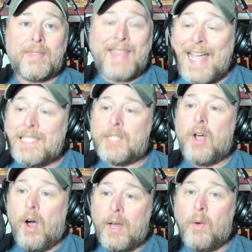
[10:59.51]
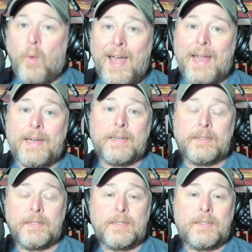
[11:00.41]
That's gone away.
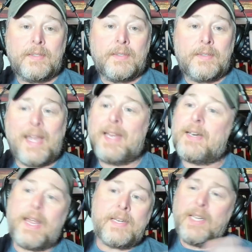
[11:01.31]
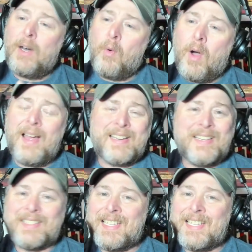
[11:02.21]
And and you know what?